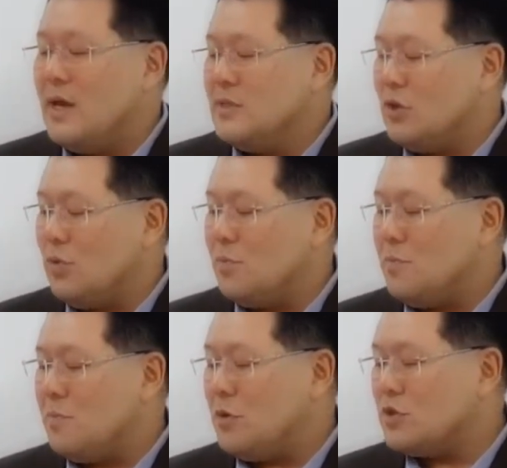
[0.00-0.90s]
So
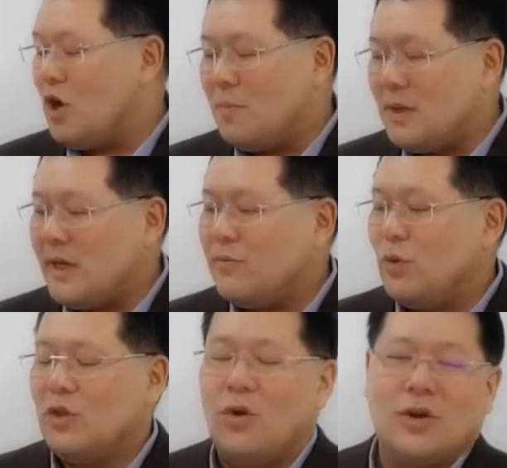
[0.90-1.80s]
most commonly
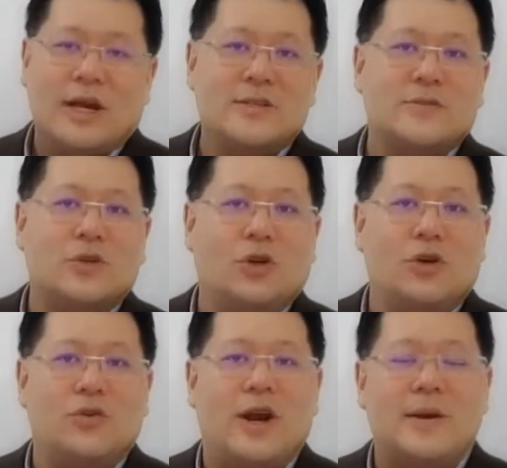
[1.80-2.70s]
with all kinds of
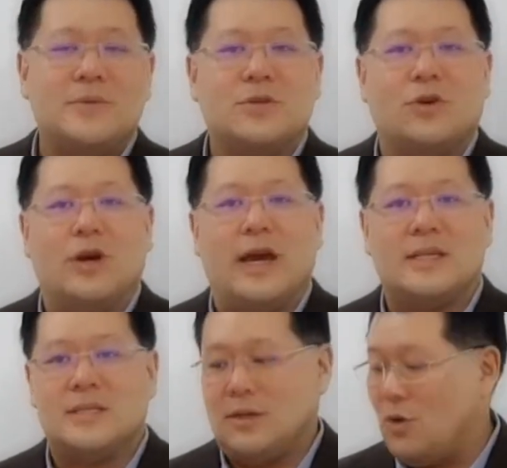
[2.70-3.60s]
scoliograms
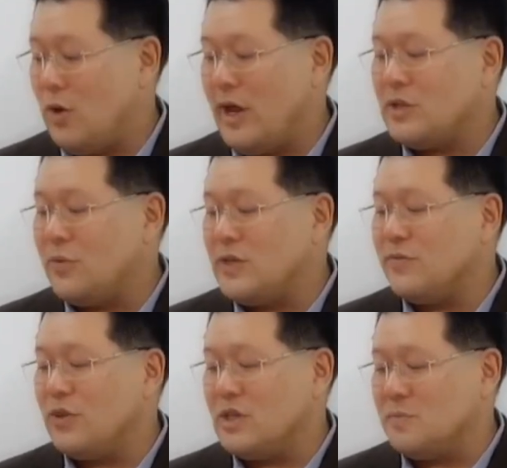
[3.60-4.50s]
or x-rays
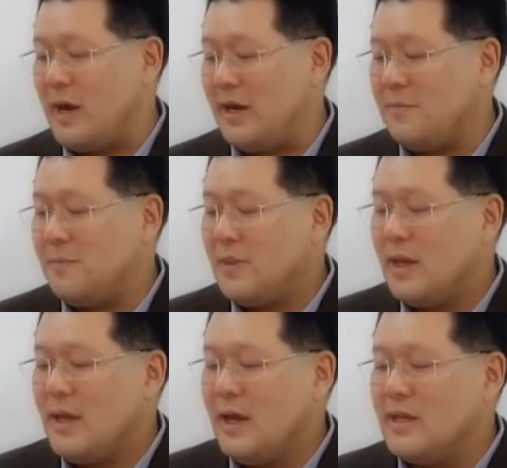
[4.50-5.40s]
for the spine,
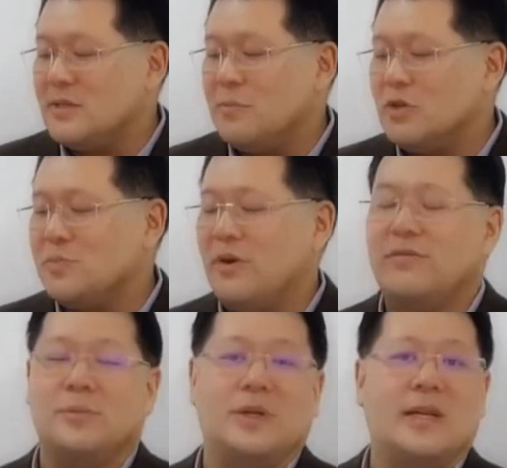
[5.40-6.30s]
it is most
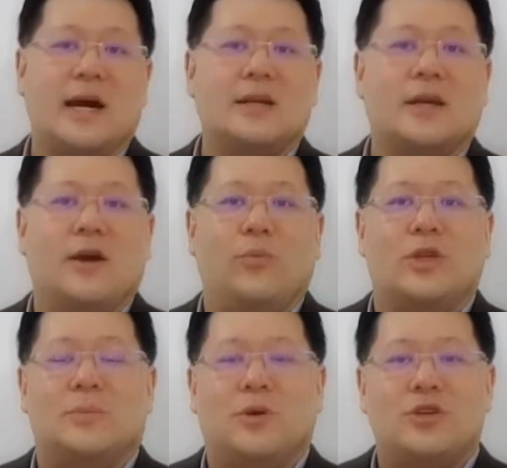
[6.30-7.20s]
preferably done
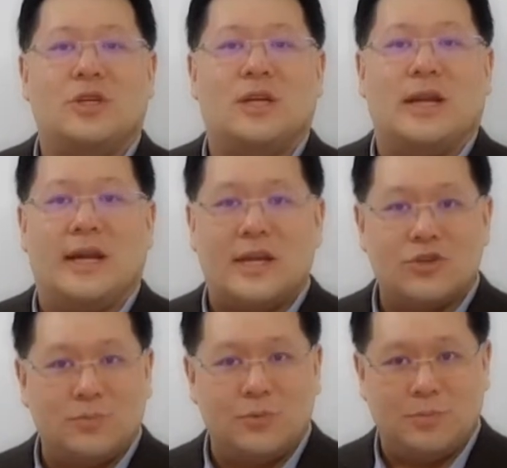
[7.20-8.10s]
with the patient in a
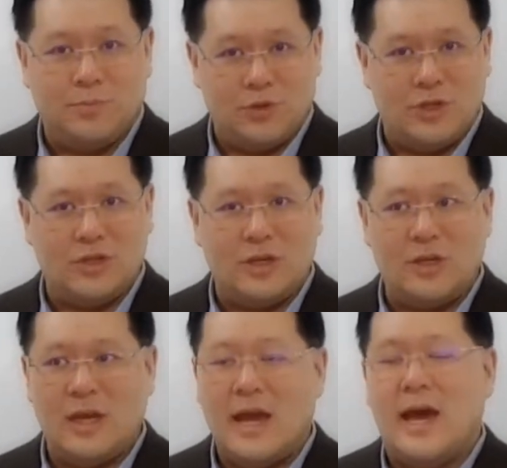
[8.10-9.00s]
natural position
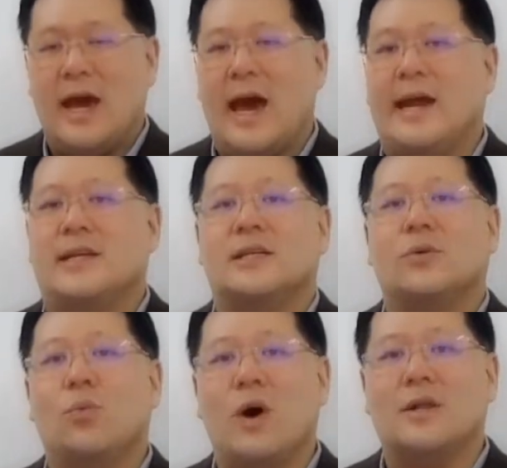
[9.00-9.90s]
and
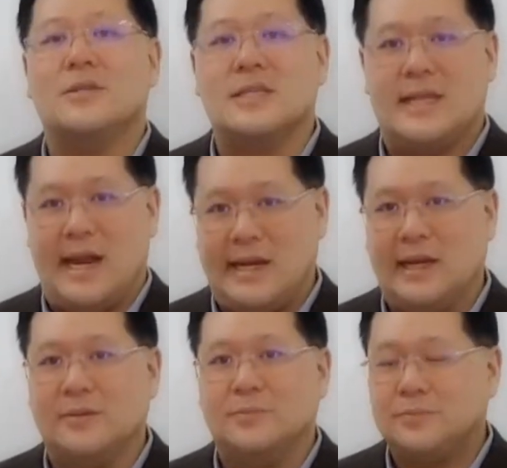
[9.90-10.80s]
while
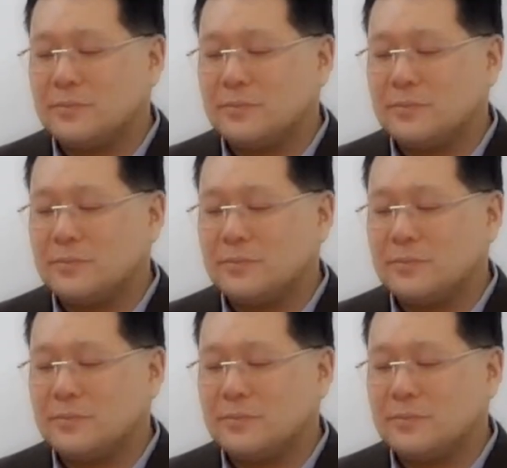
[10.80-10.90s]
standing.